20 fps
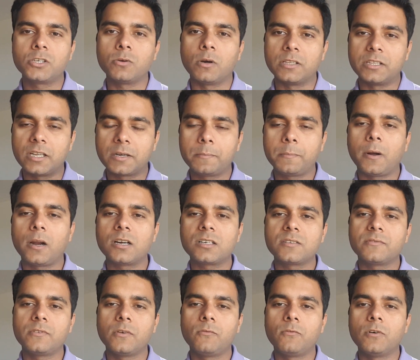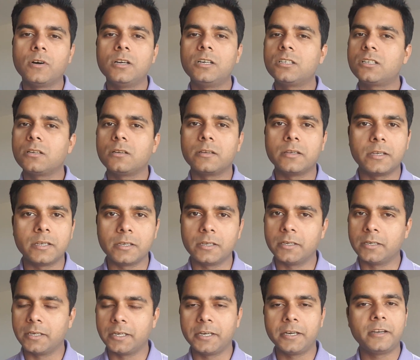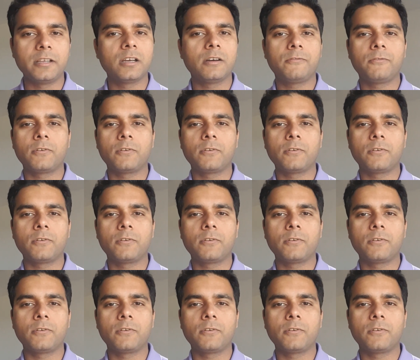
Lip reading: to other parts of the world, in India,